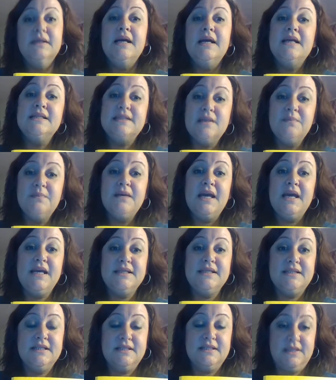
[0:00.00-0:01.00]
In some
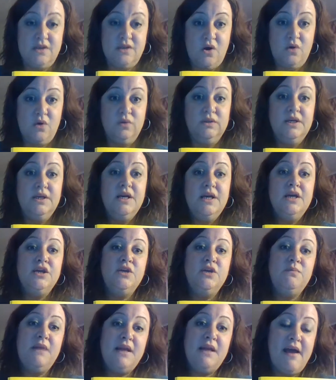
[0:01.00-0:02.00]
cases, though,
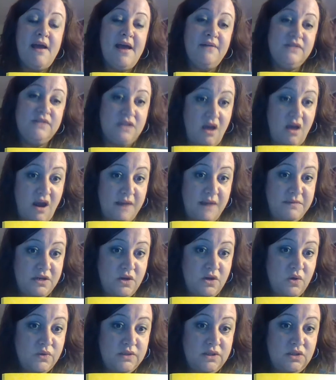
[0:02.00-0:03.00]
you may not have time to
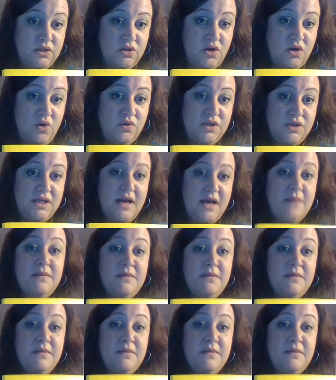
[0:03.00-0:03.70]
hostess coach them,